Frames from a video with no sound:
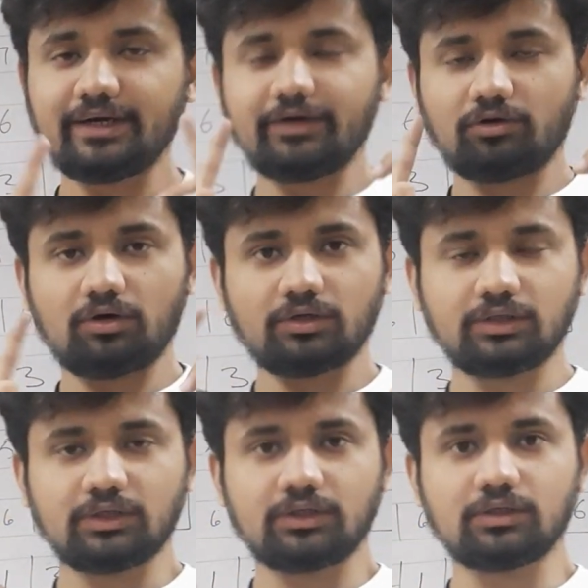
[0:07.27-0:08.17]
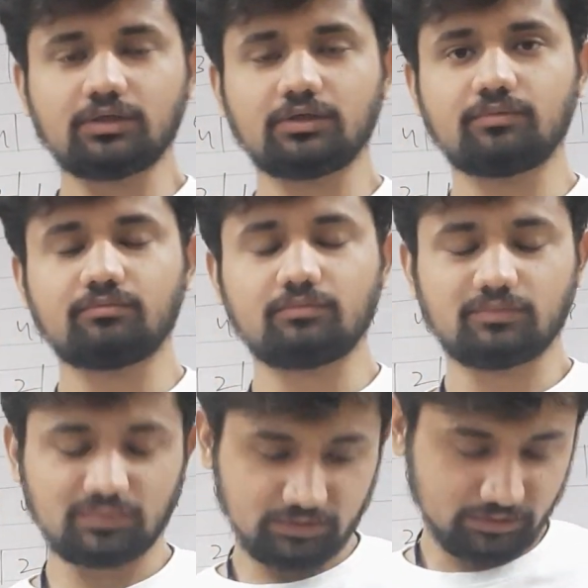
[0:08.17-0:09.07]
it on
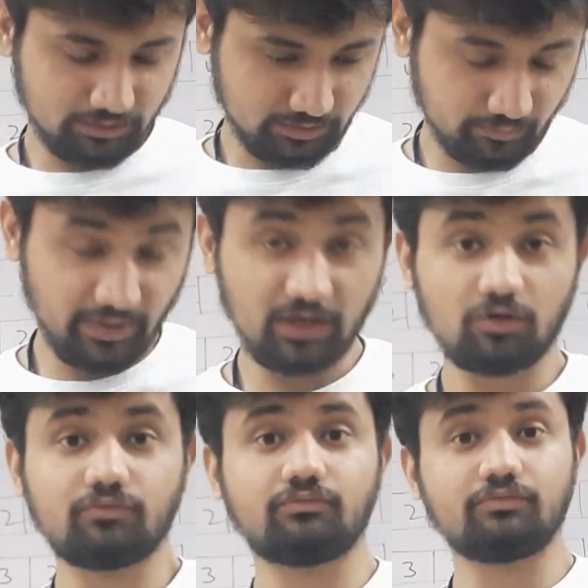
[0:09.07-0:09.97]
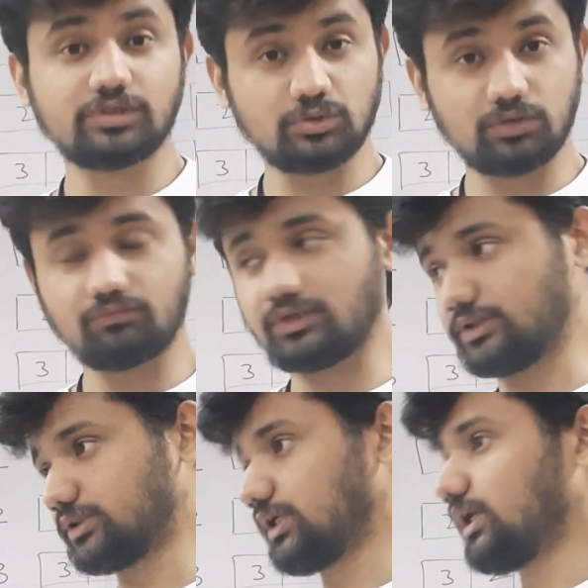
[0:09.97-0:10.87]
bag of visual words,
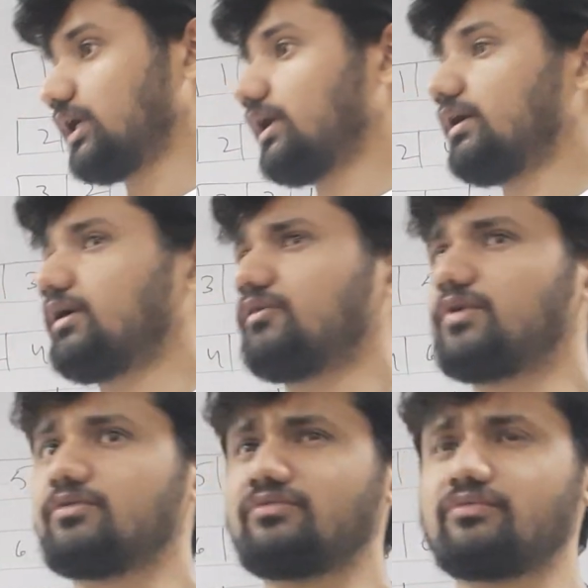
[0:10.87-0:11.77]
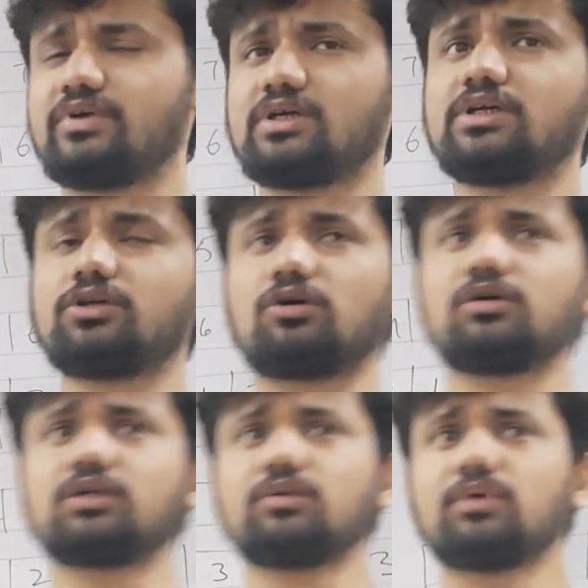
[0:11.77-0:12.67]
where I
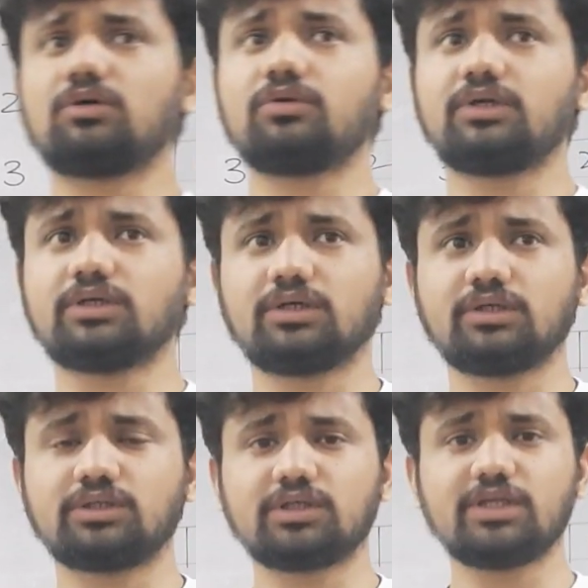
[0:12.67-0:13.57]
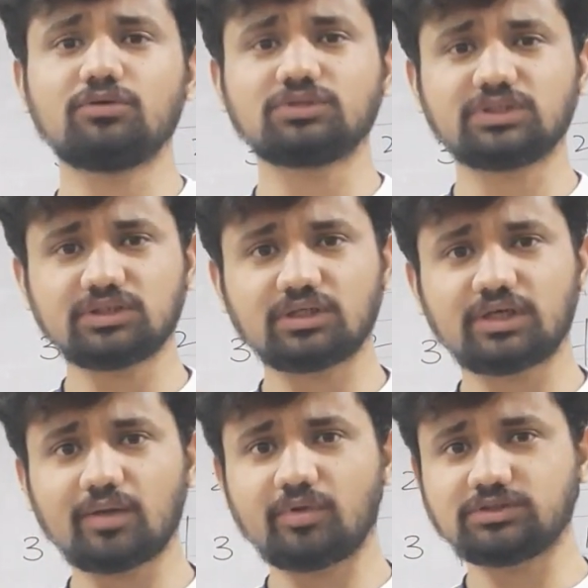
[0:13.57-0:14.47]
talked about reducing the
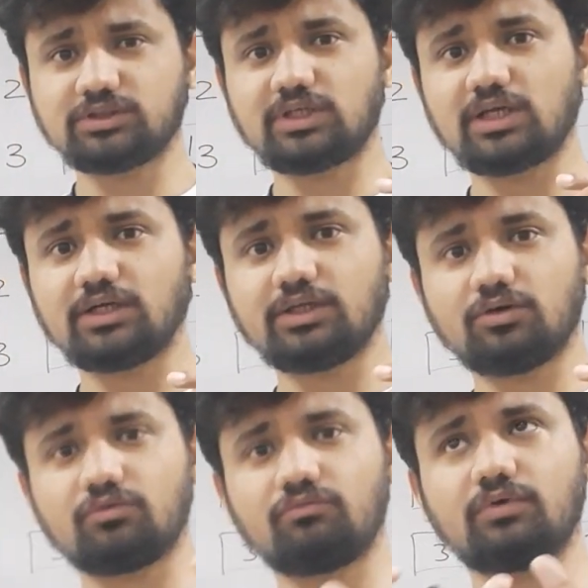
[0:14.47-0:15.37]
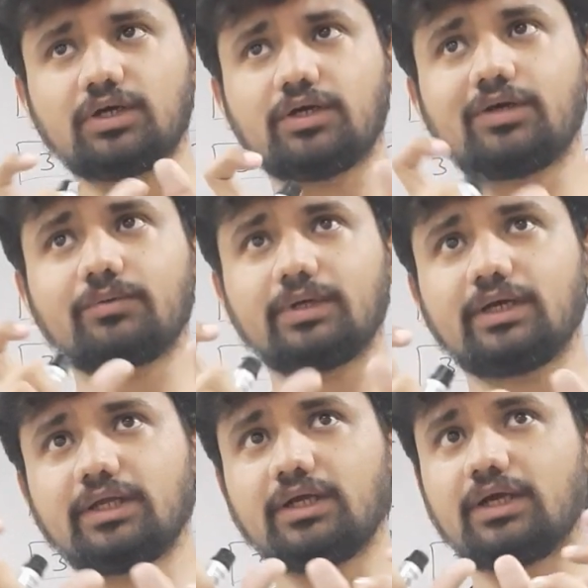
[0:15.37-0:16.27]
dimensionality of
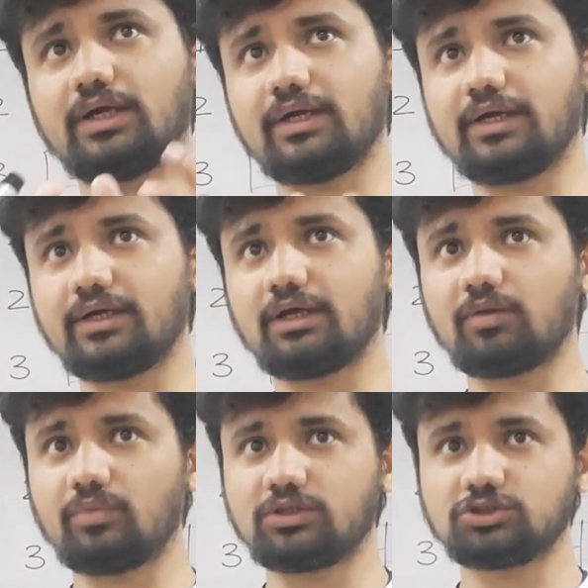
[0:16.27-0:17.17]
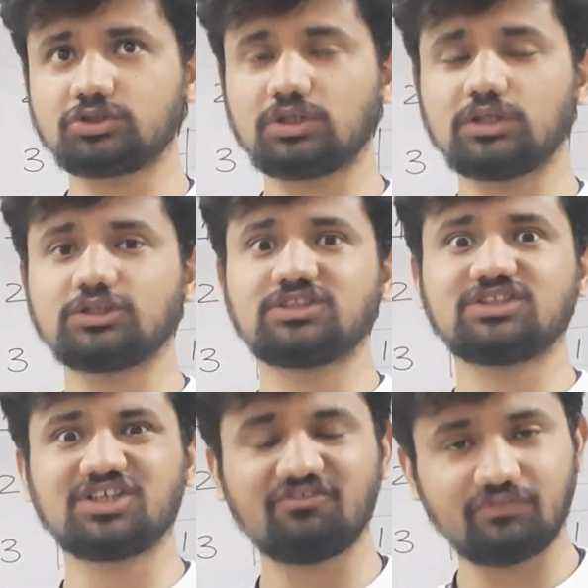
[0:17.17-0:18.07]
128 dimensional
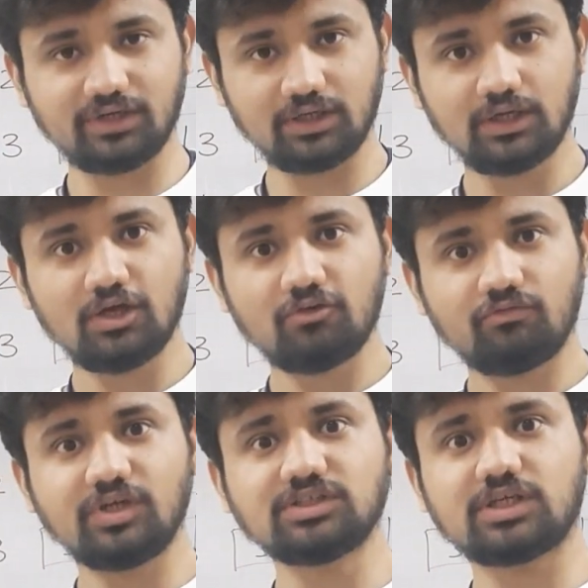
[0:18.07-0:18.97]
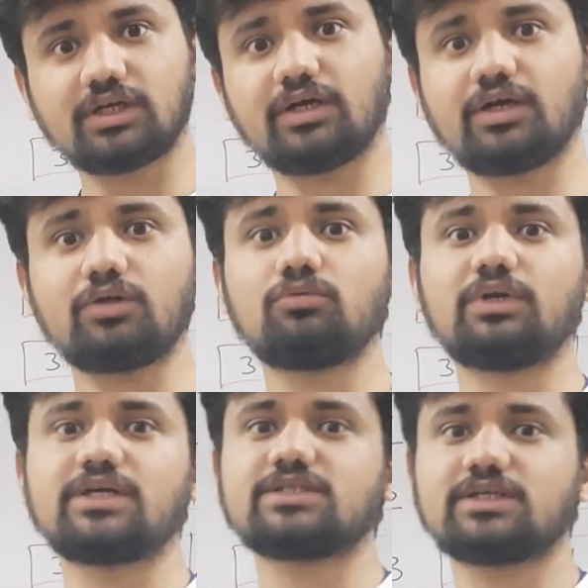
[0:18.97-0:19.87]
shift feature into,
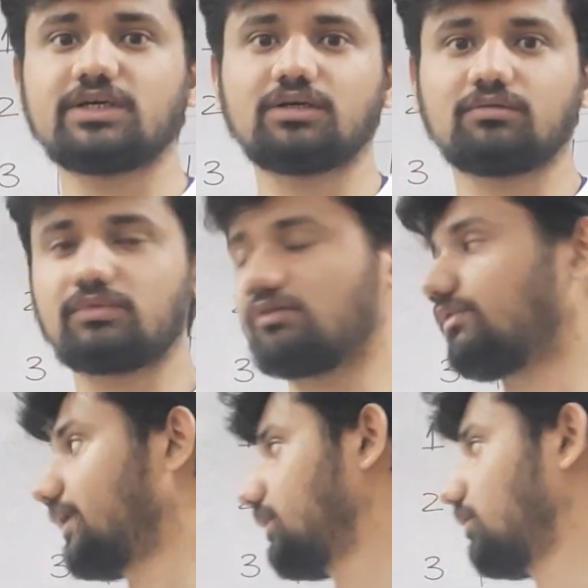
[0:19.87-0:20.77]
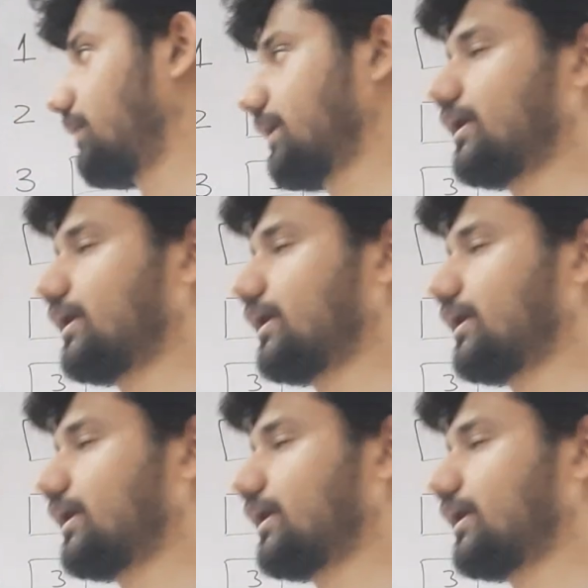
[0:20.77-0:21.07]
let's say, a one bar.